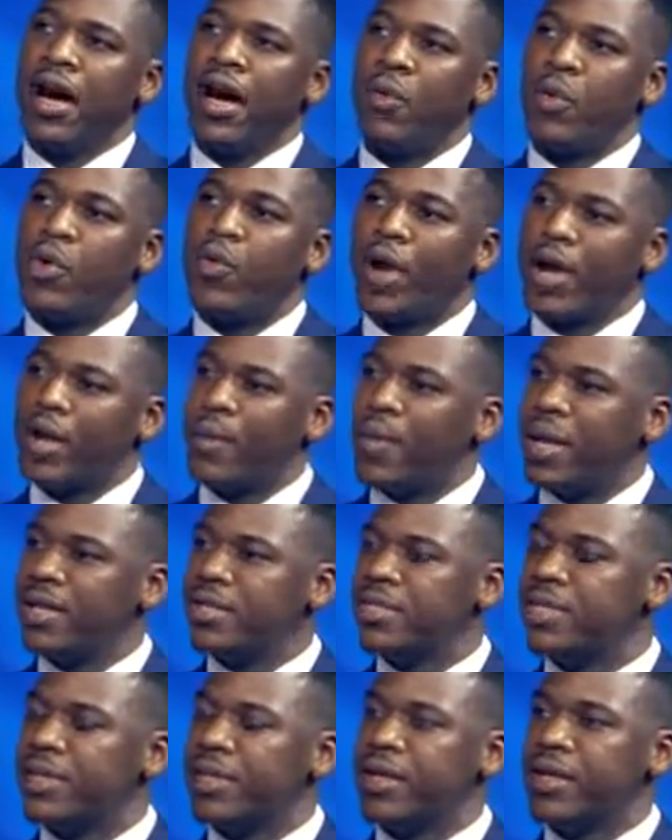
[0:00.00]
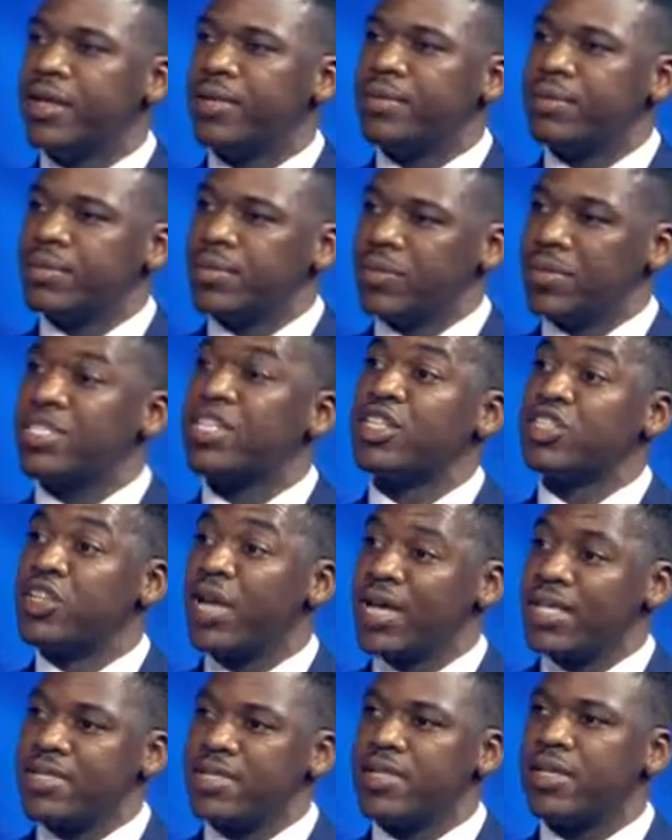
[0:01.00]
we
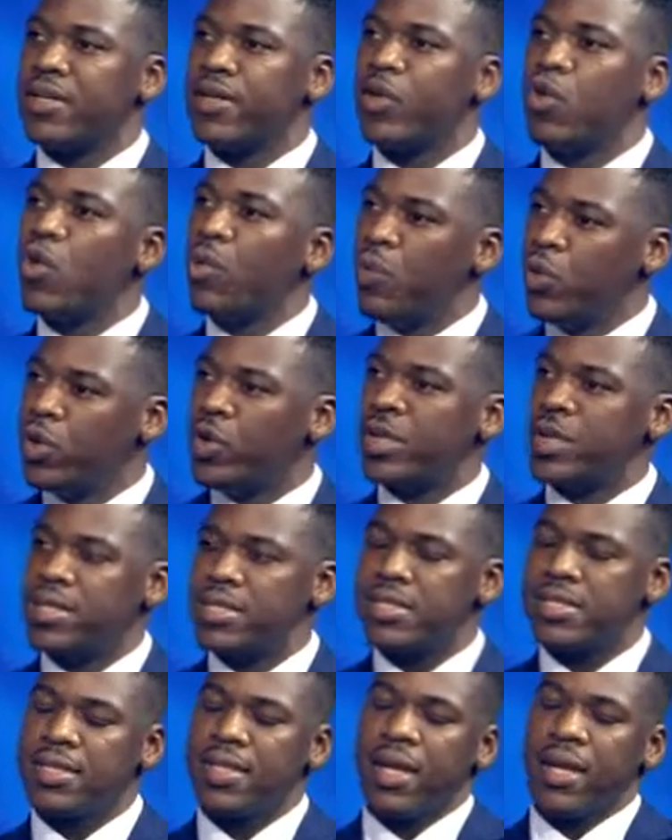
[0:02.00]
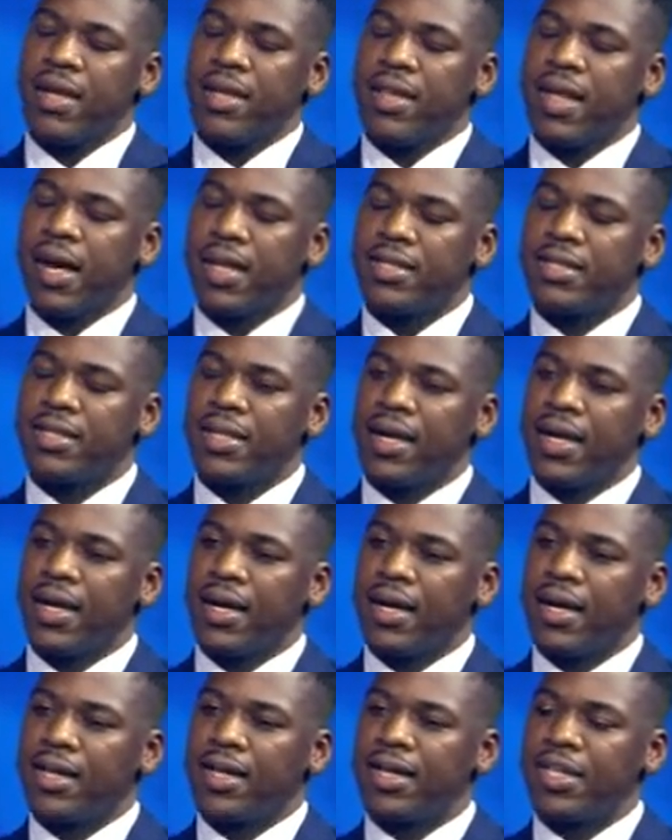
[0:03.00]
suggest to the homeowners that
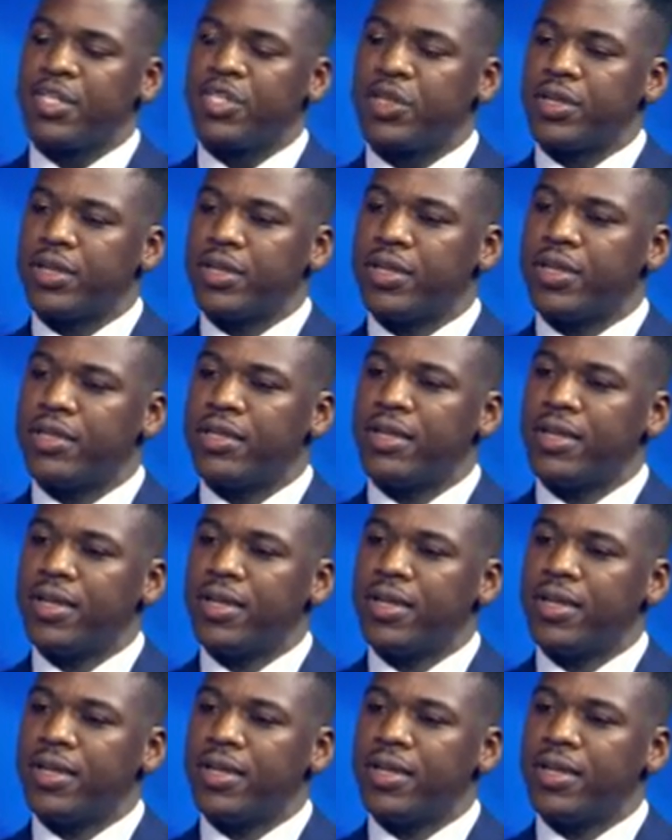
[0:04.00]
they should